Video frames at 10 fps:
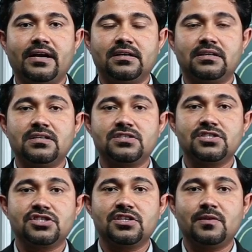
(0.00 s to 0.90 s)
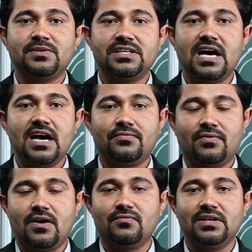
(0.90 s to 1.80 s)
and the constriction of the
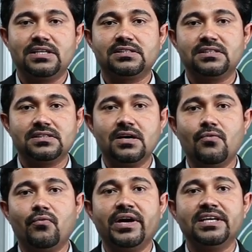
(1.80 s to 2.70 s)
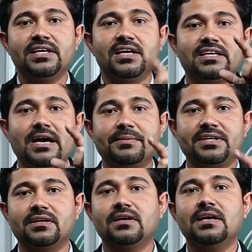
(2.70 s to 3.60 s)
diaphragm will increase the vertical
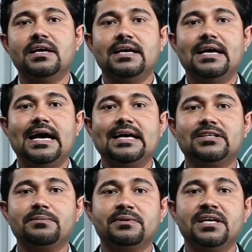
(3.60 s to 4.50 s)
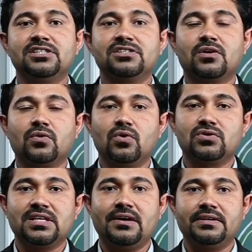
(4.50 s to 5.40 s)
diameter. Rib cage is a
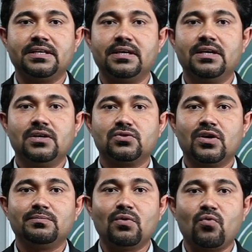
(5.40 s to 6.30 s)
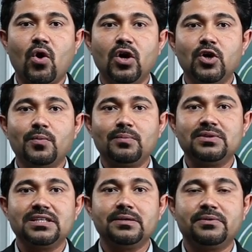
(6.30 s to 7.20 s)
closed cavity. So if the volume of
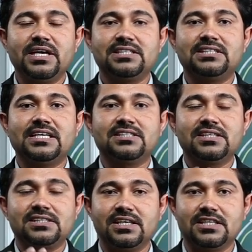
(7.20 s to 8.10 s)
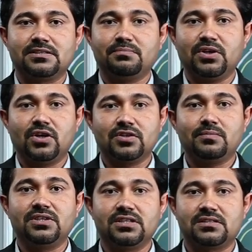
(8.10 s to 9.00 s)
the rib cage it has increased because
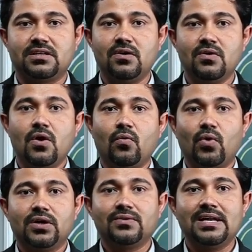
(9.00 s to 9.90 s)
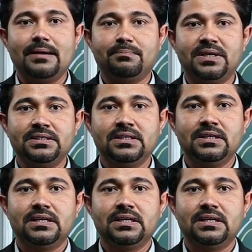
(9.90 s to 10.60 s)
of this, now what will happen?